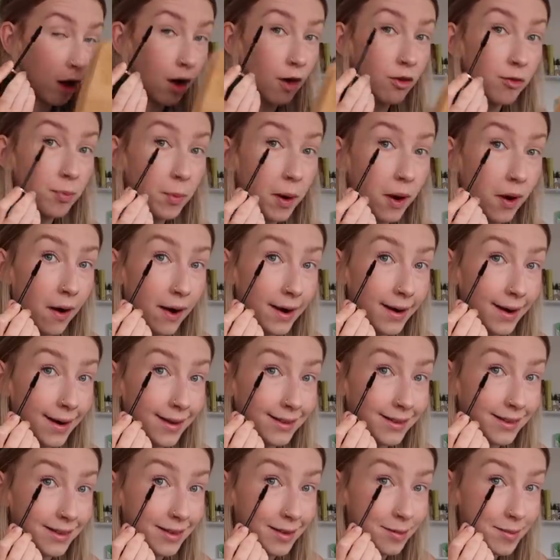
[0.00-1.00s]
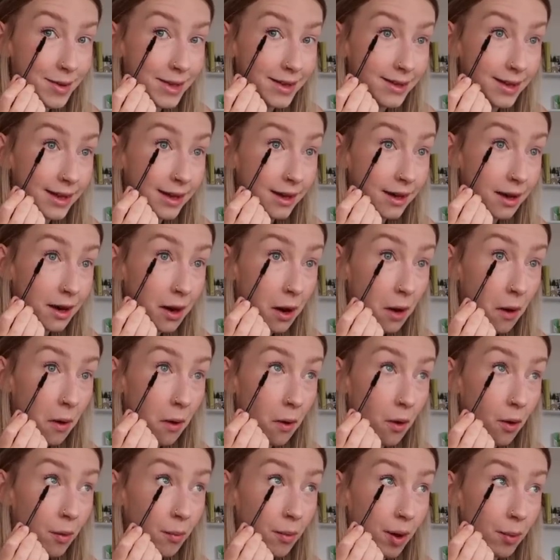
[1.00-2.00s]
half my eyelashes missing
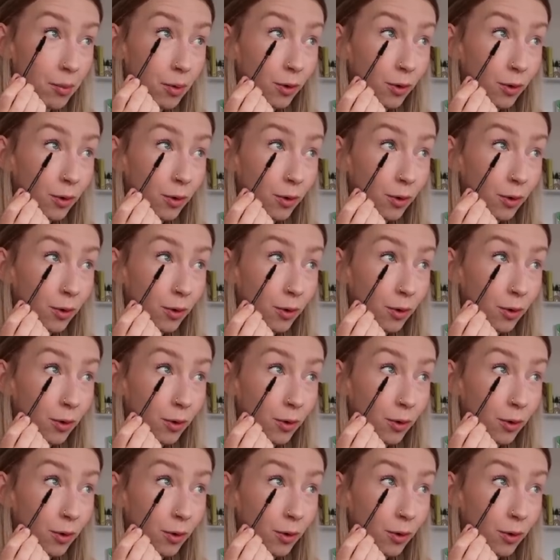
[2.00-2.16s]
on my